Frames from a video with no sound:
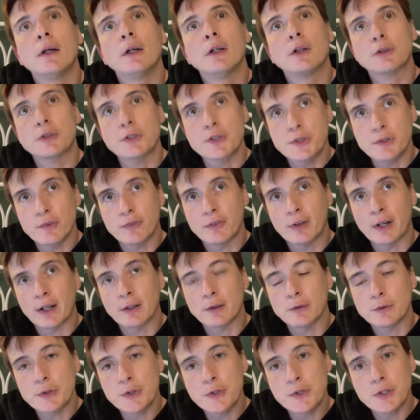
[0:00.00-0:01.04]
Christopher
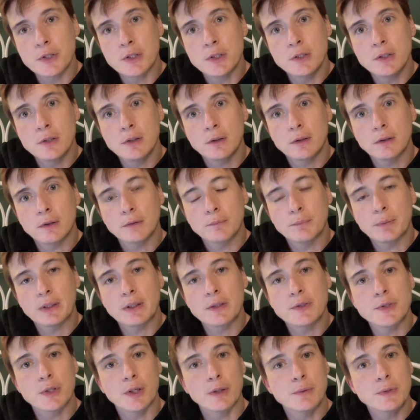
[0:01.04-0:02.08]
Eccleston
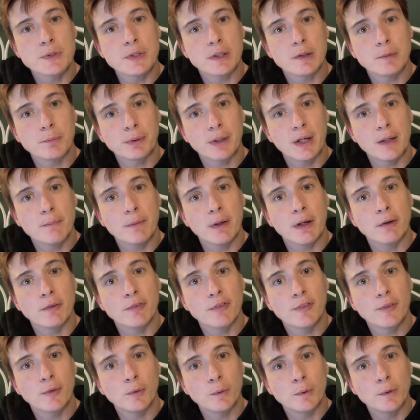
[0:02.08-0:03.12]
because I was at the premiere of
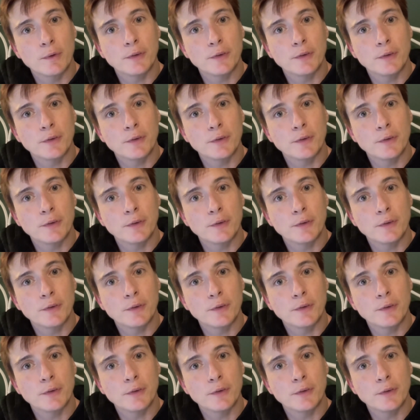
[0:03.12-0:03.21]
Thor: